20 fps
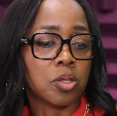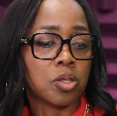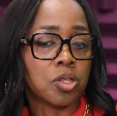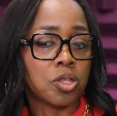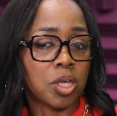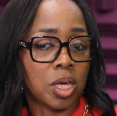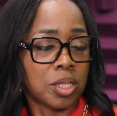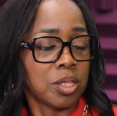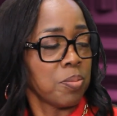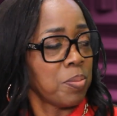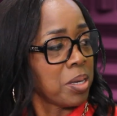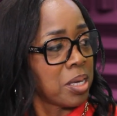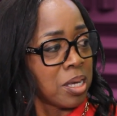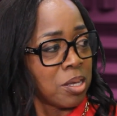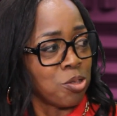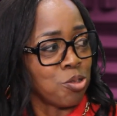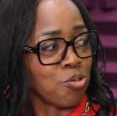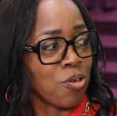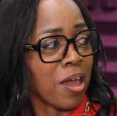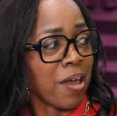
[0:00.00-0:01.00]
Just
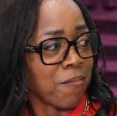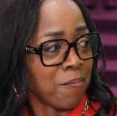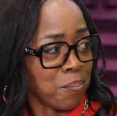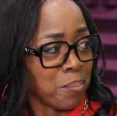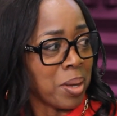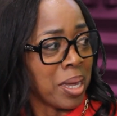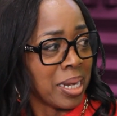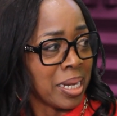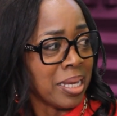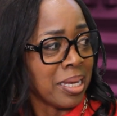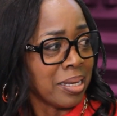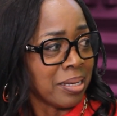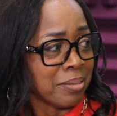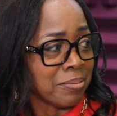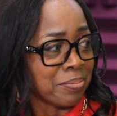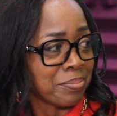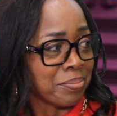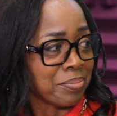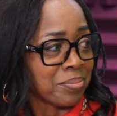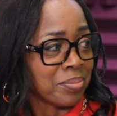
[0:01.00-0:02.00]
because you have money
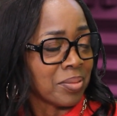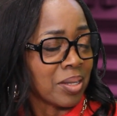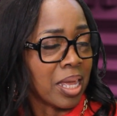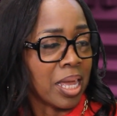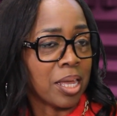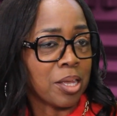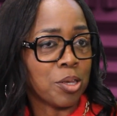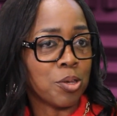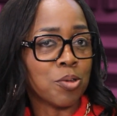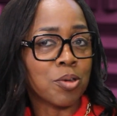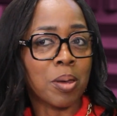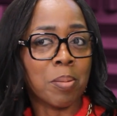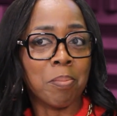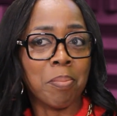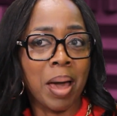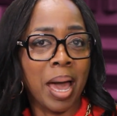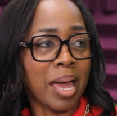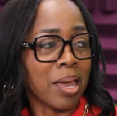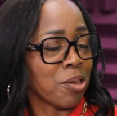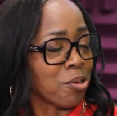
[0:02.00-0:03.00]
and you can
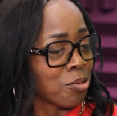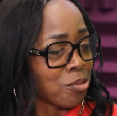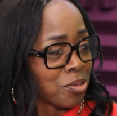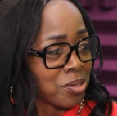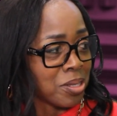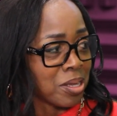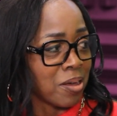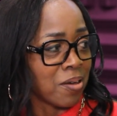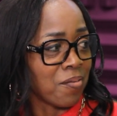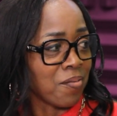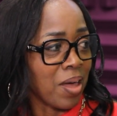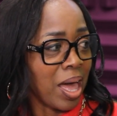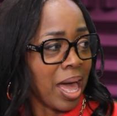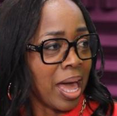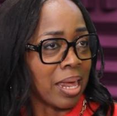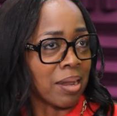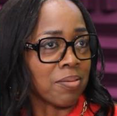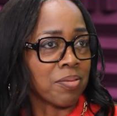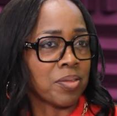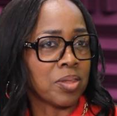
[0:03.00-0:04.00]
buy yourself
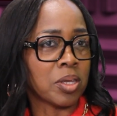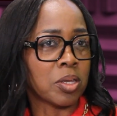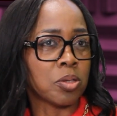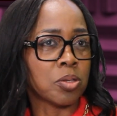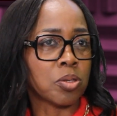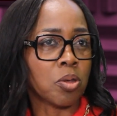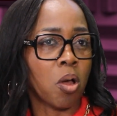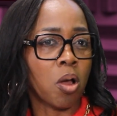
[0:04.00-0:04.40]
out of this,